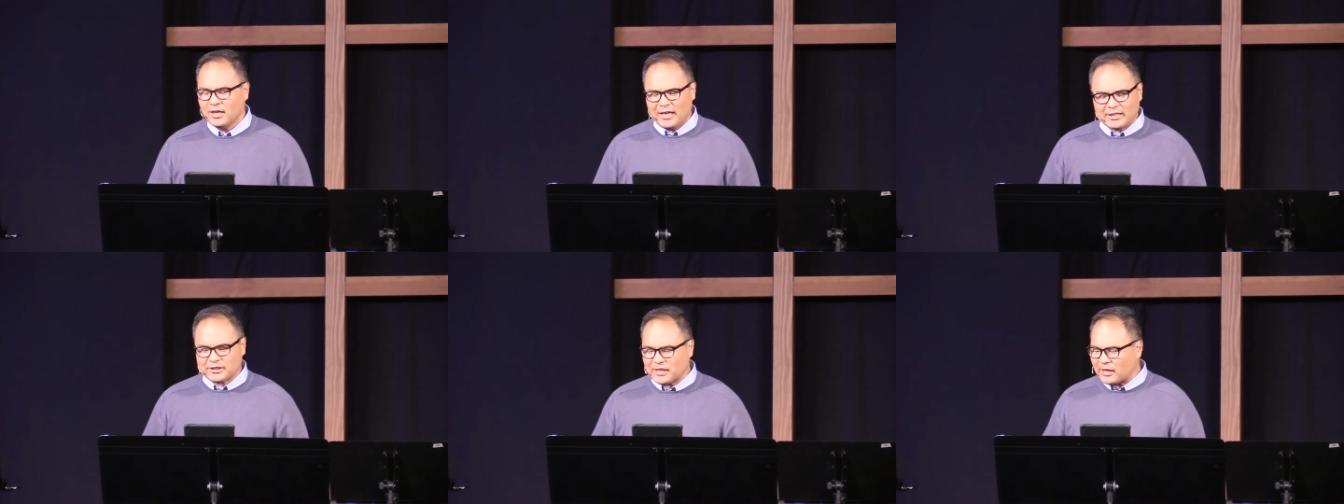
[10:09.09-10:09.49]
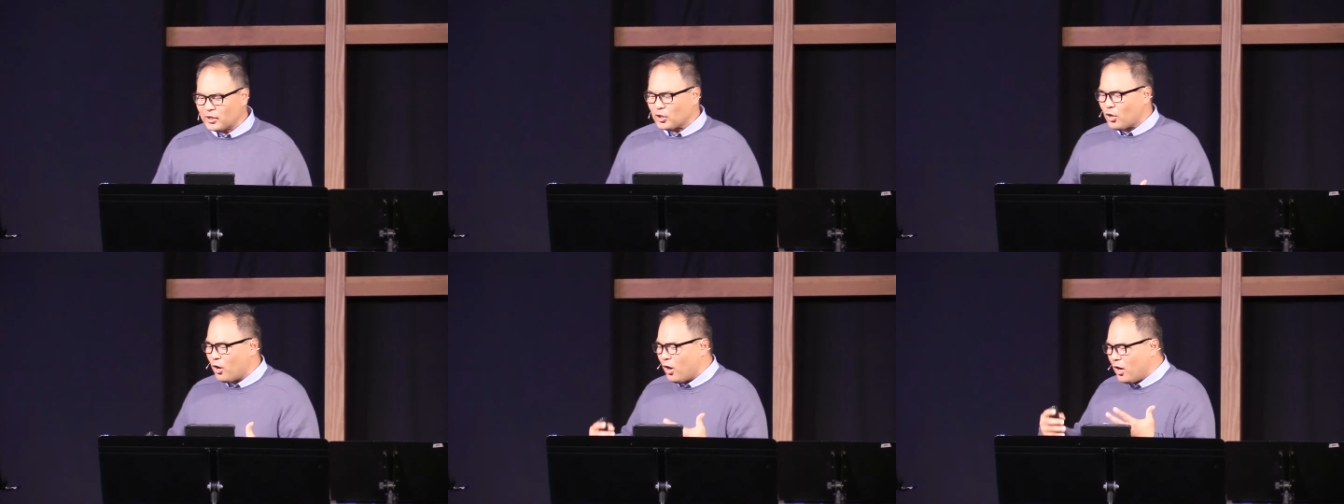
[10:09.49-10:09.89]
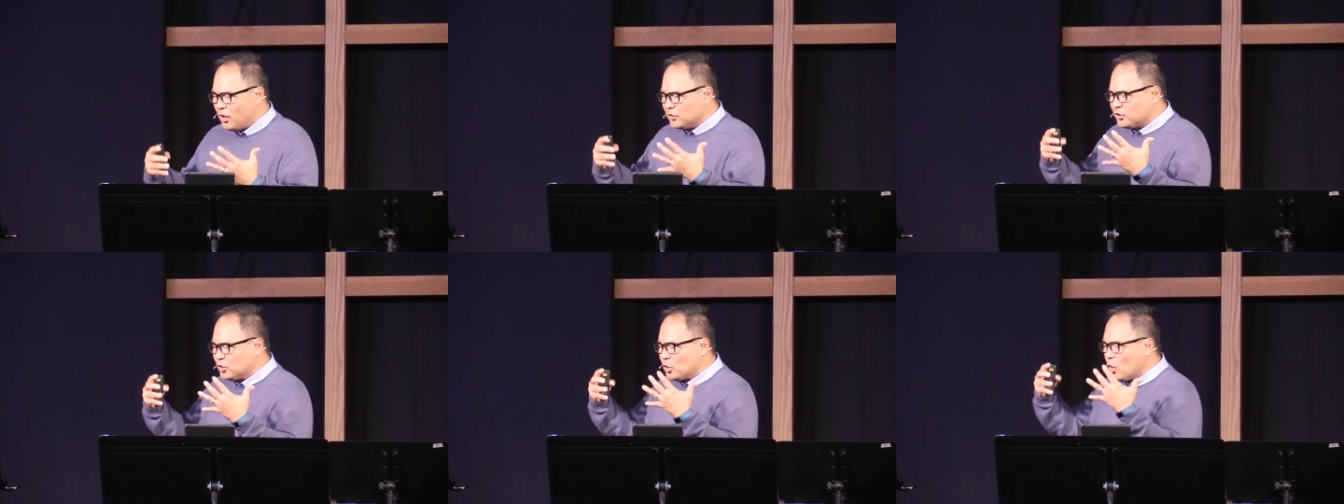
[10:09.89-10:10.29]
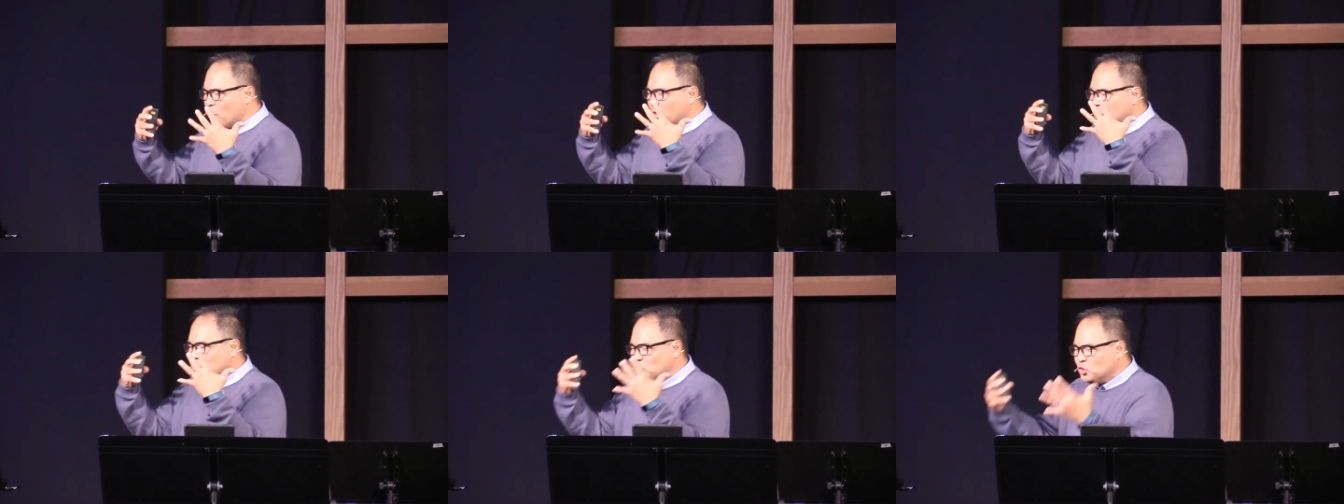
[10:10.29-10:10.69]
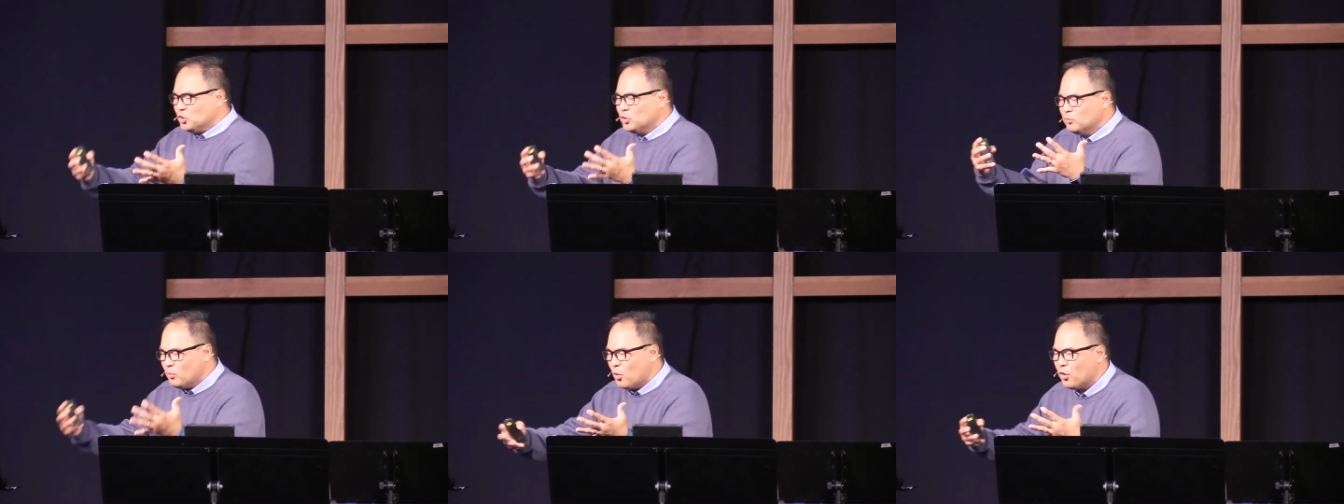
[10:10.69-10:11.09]
It's not a call to go and
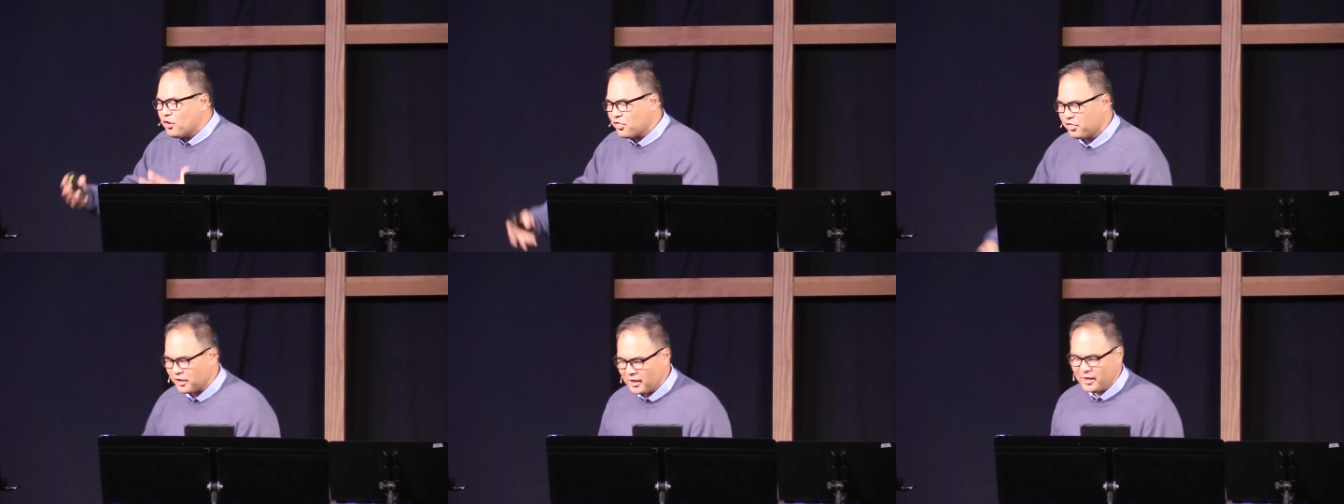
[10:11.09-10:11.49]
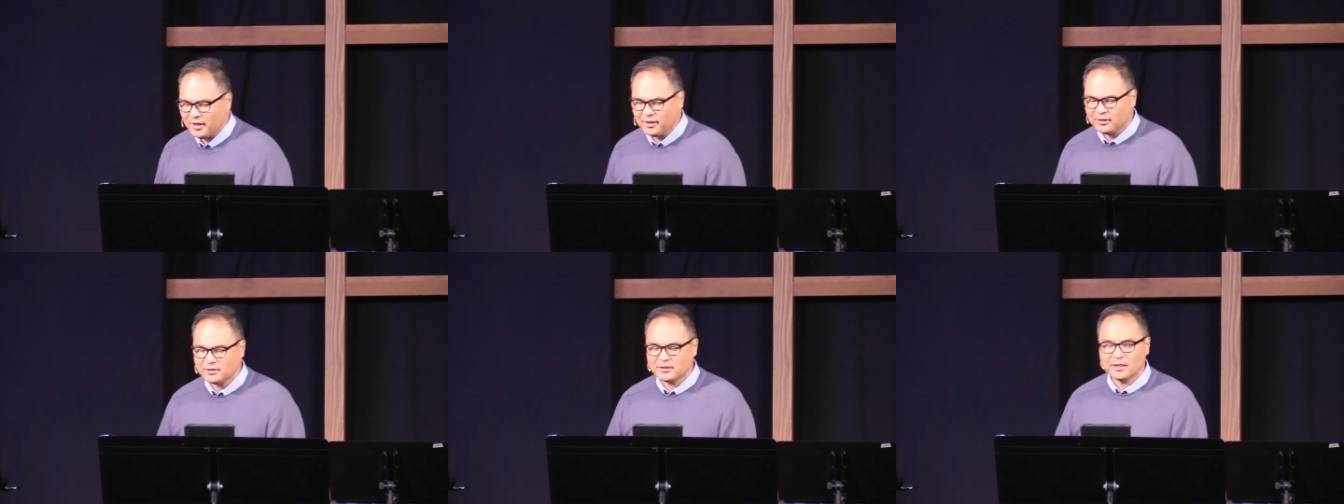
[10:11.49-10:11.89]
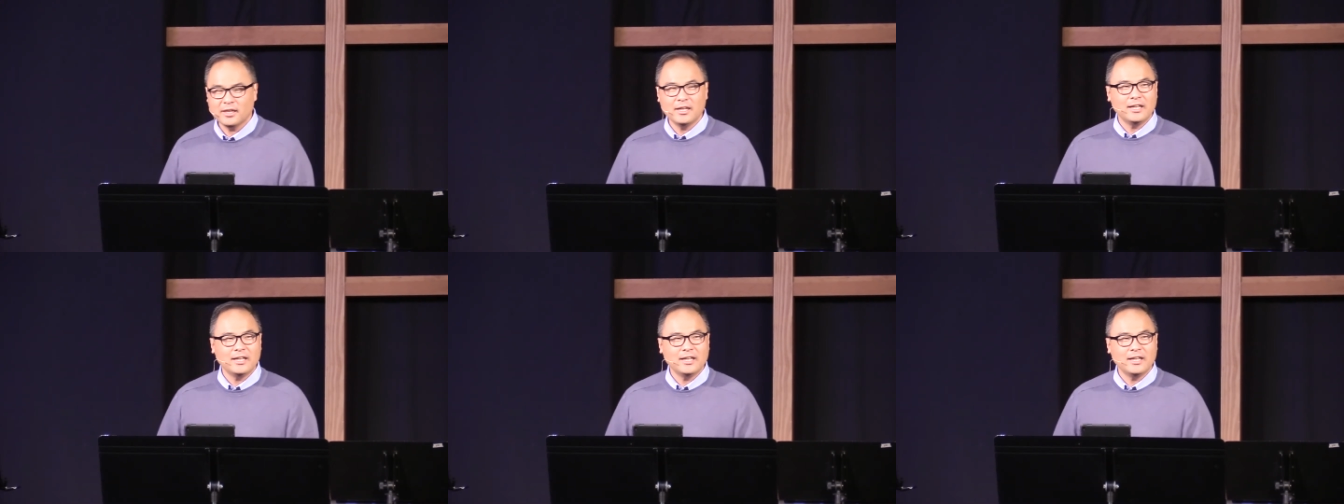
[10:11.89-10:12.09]
do more things.